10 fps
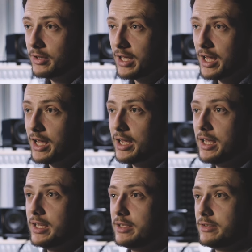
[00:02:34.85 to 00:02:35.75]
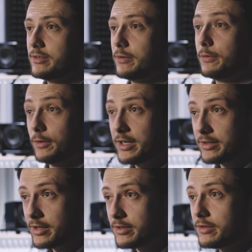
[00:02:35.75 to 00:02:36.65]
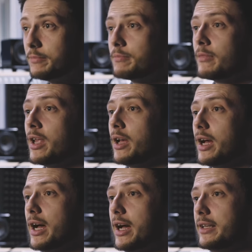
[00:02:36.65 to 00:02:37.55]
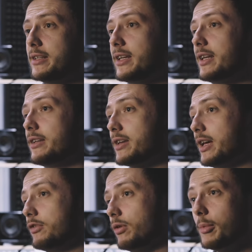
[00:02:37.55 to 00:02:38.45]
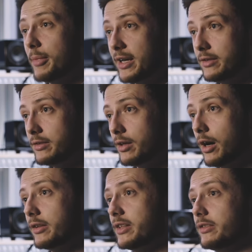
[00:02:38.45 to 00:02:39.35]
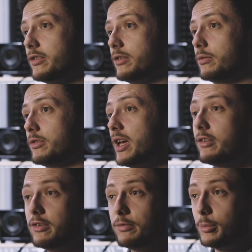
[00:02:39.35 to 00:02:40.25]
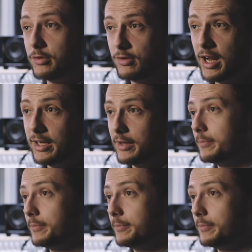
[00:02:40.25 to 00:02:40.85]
there is Pharesis, and he is a drum and bass artist who's actually from Australia,